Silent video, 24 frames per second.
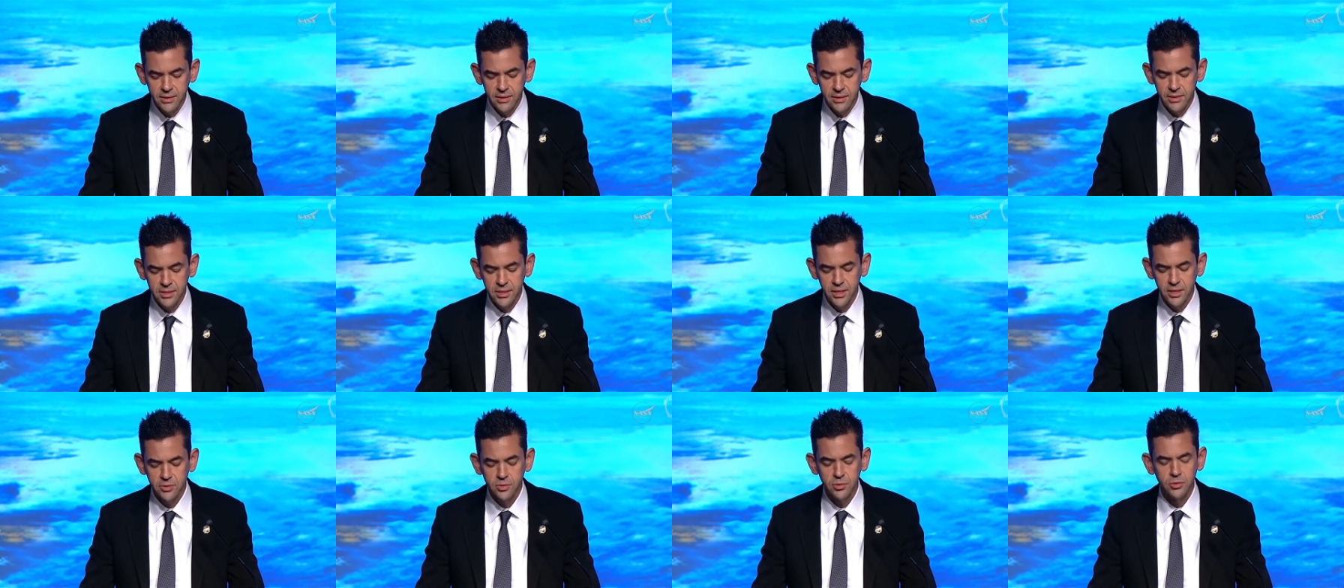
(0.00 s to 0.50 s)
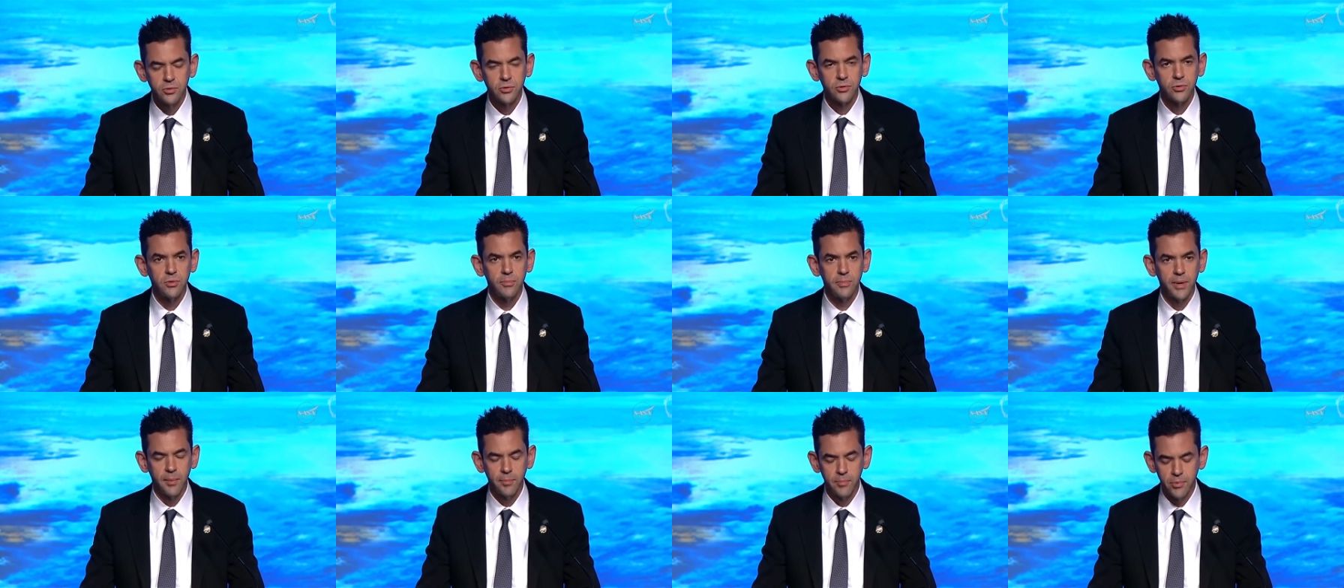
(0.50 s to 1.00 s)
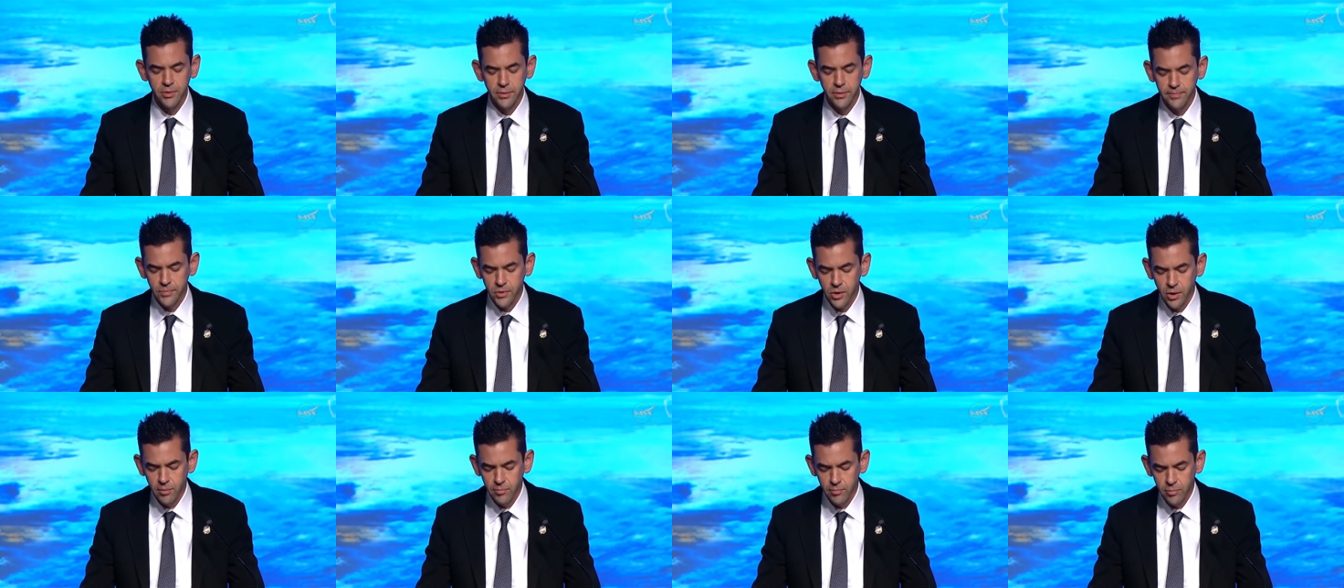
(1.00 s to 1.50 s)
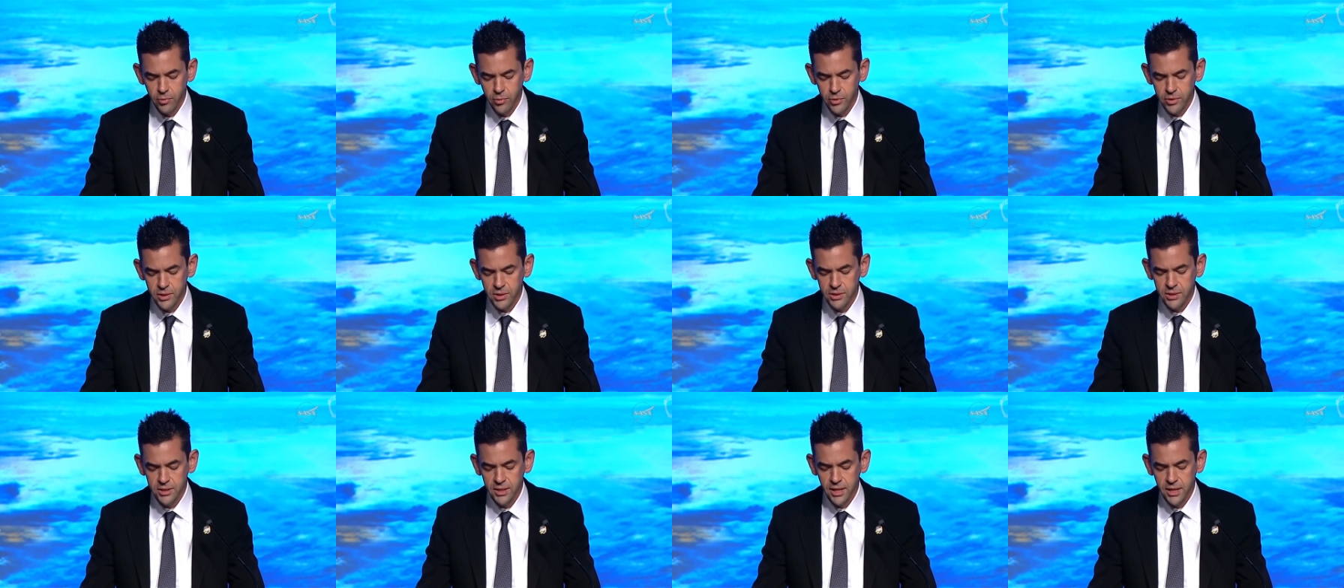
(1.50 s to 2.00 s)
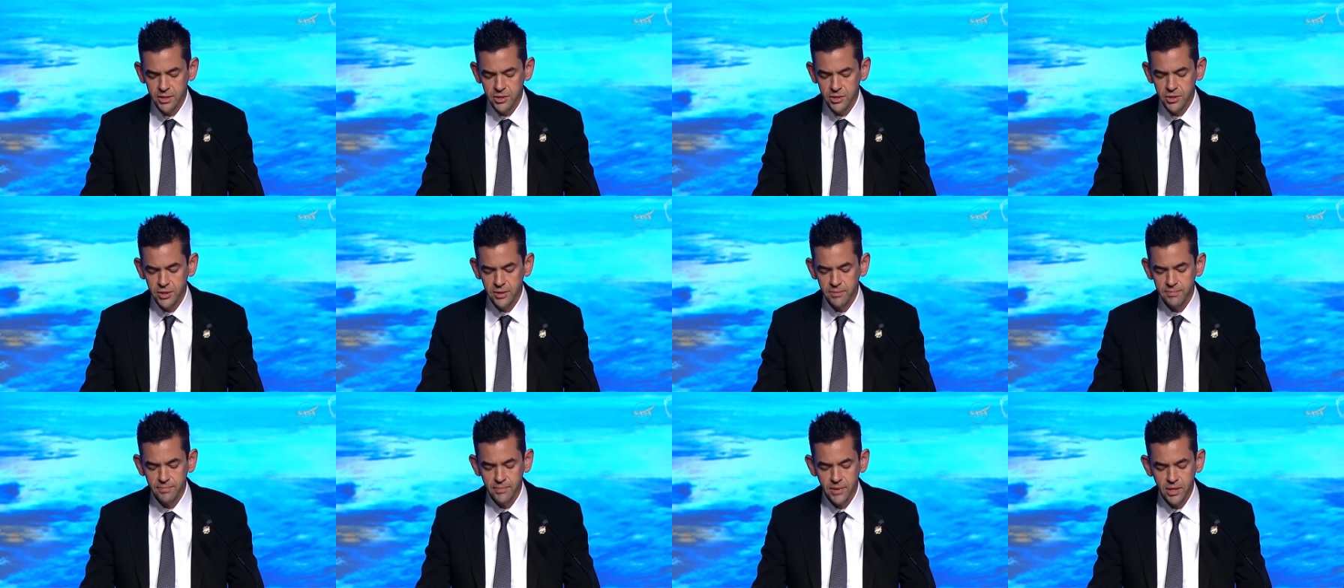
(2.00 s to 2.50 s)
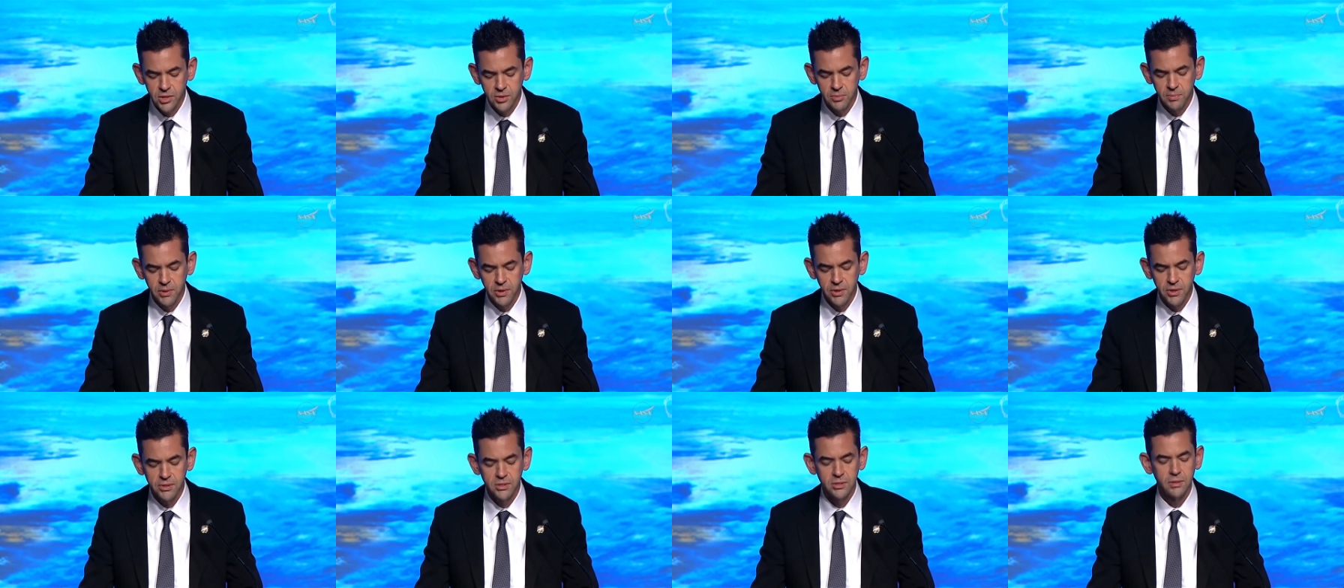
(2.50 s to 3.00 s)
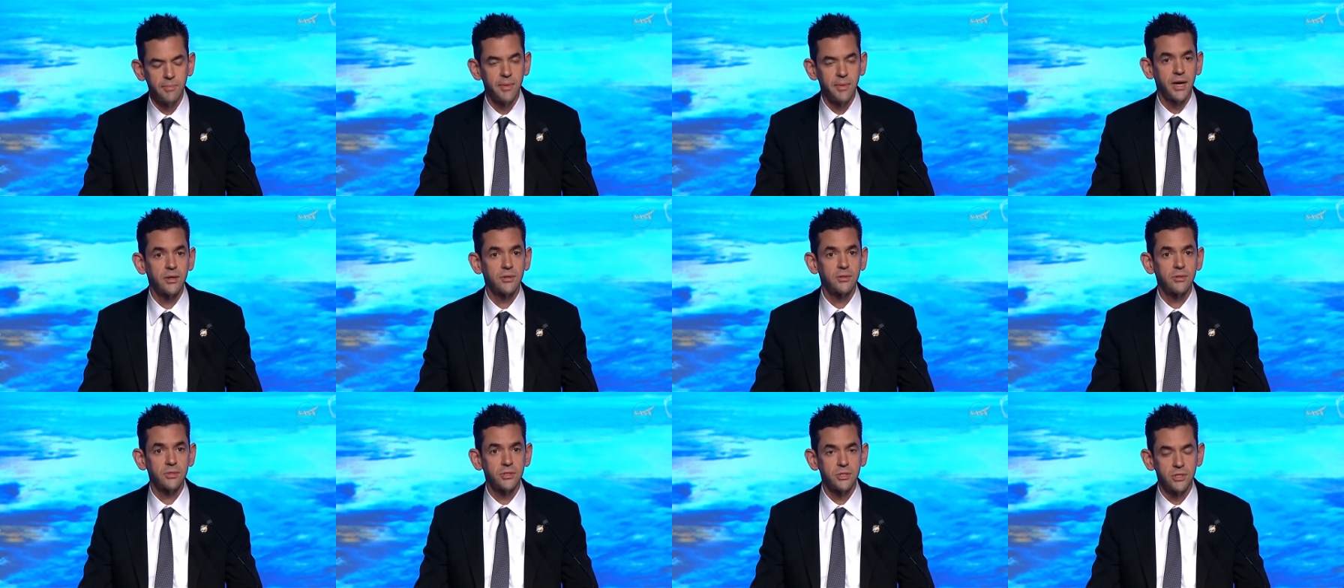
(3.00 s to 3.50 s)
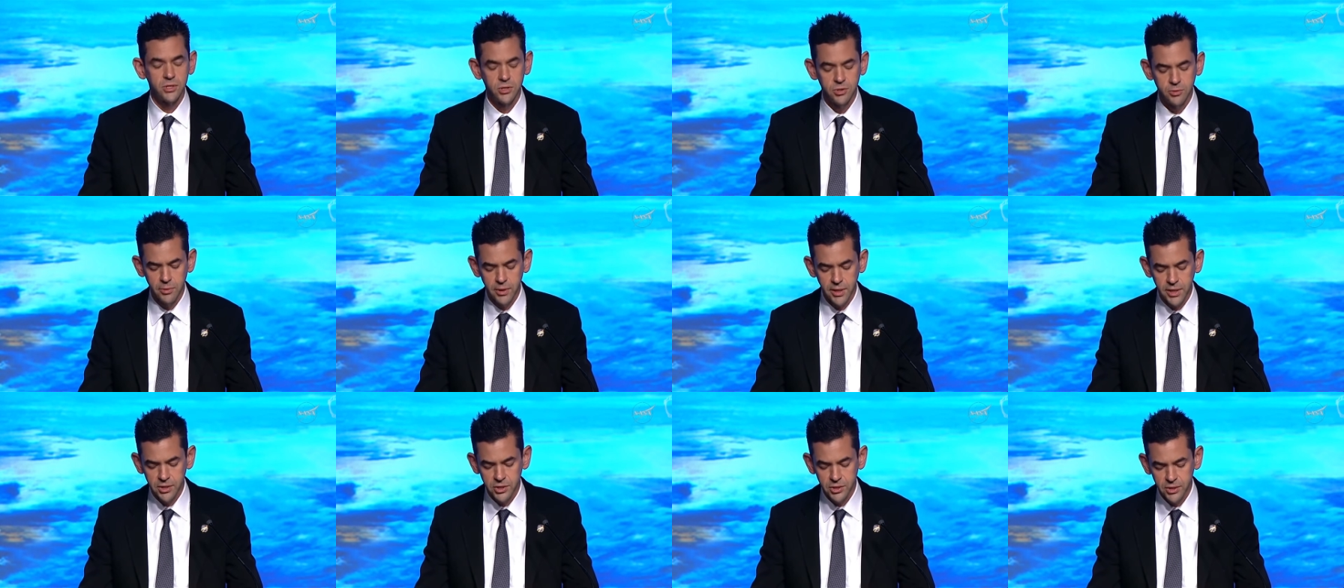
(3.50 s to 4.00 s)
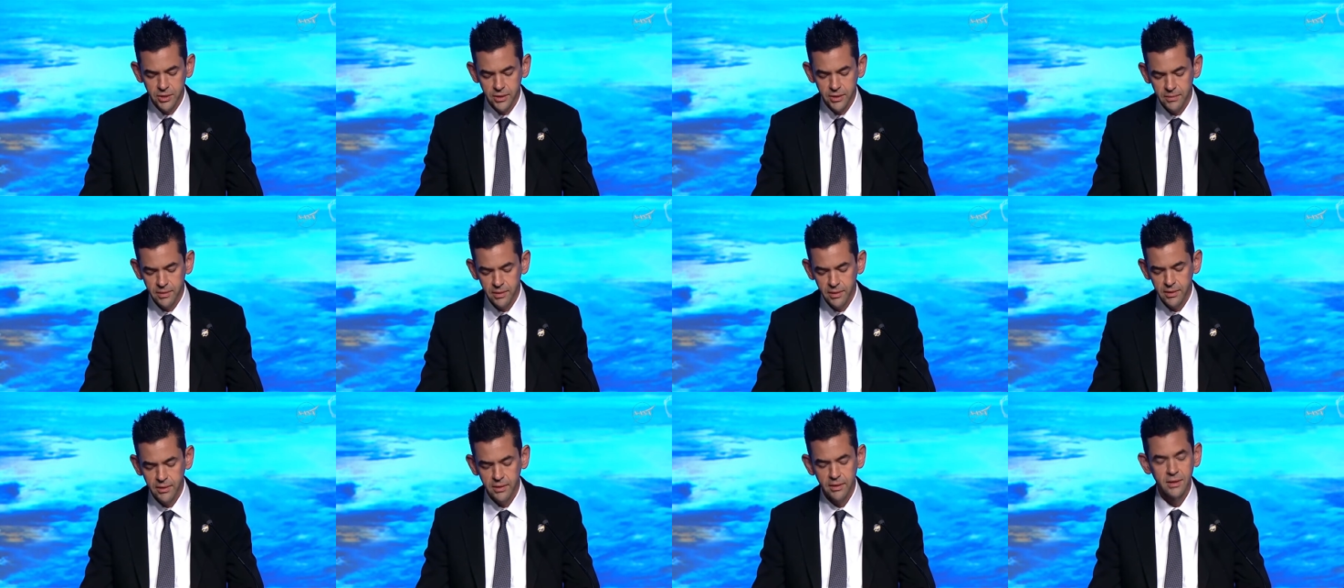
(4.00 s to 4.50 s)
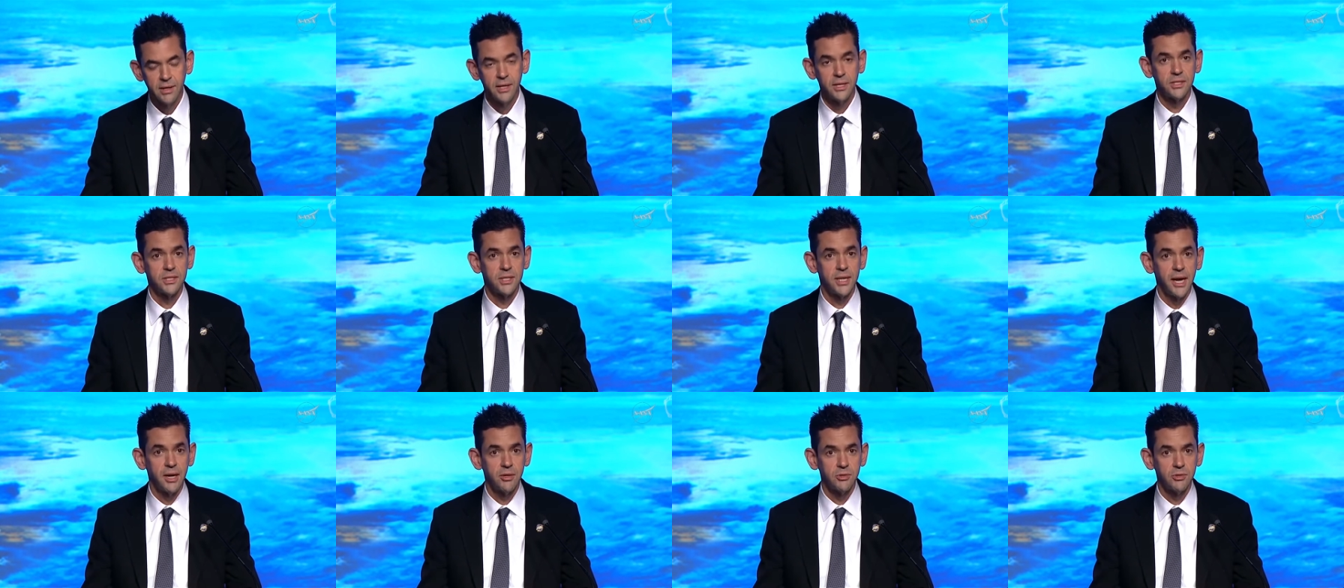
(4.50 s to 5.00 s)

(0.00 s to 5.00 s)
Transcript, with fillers: a single crew member on board the station experienced a medical situation and is now